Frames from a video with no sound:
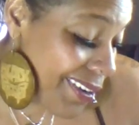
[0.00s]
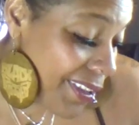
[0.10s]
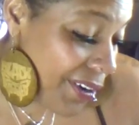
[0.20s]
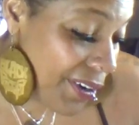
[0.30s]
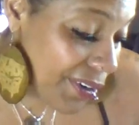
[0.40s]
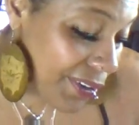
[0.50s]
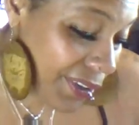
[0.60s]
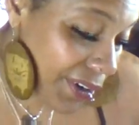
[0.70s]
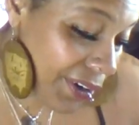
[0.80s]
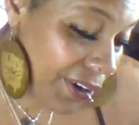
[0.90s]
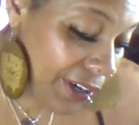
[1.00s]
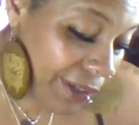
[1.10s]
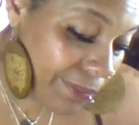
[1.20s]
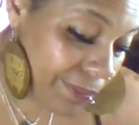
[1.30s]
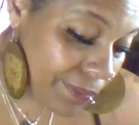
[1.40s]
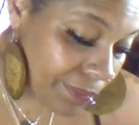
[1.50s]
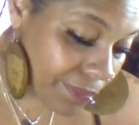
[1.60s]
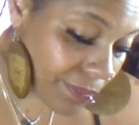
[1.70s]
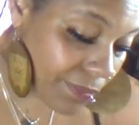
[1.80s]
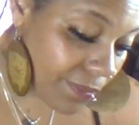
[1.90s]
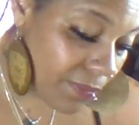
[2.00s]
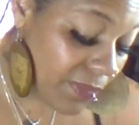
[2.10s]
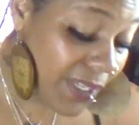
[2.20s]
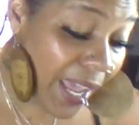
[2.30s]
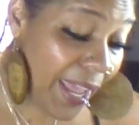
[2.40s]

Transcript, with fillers: they're they're not